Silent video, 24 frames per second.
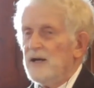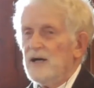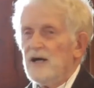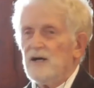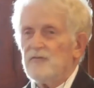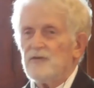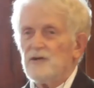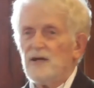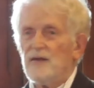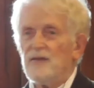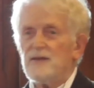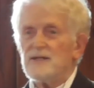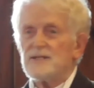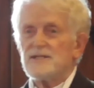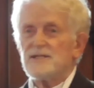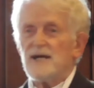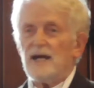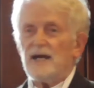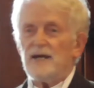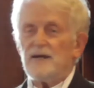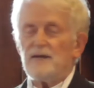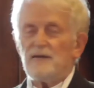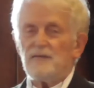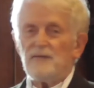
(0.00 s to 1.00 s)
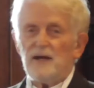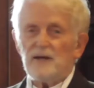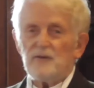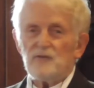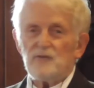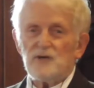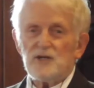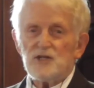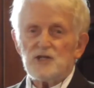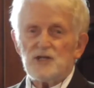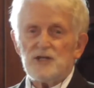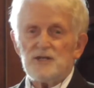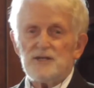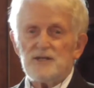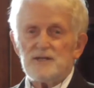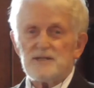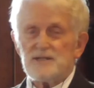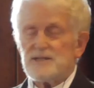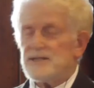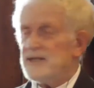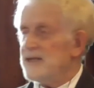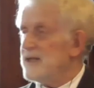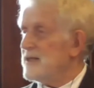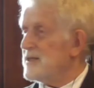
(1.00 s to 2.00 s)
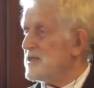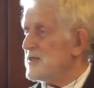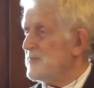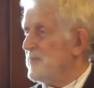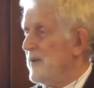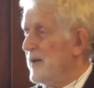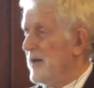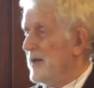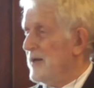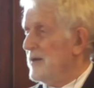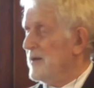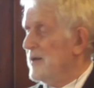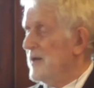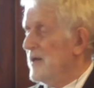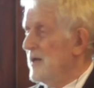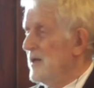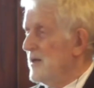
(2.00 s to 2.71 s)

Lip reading: of another saying that Russian scientist made.